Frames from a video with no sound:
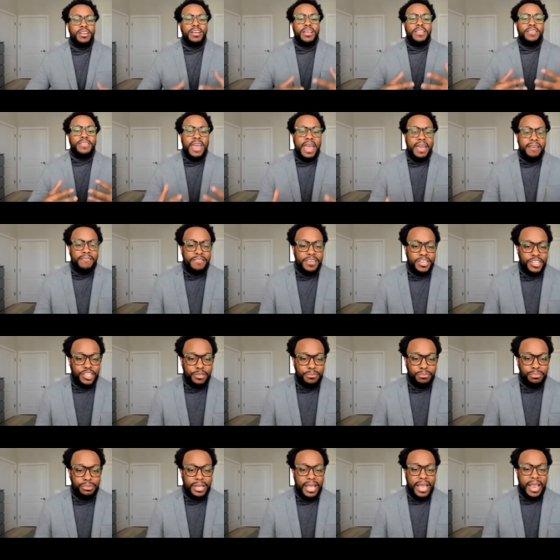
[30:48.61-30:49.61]
that vision
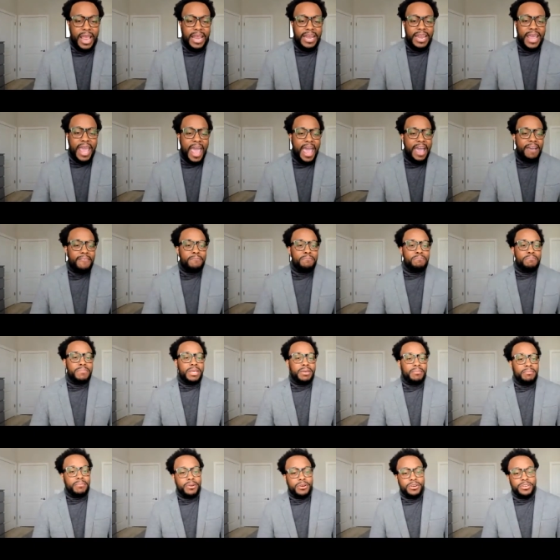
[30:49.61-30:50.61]
plan and have
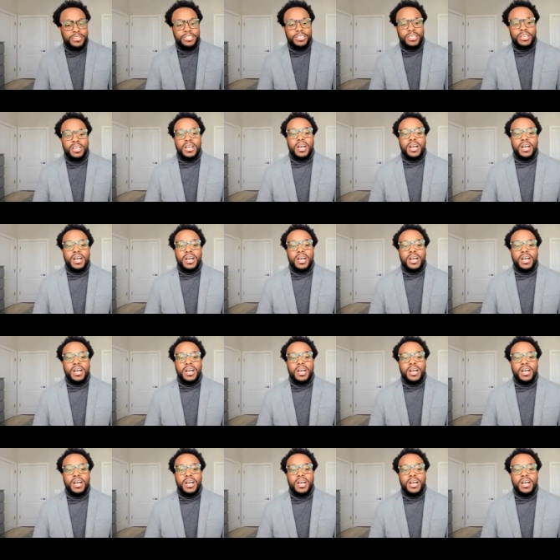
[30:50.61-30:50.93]
members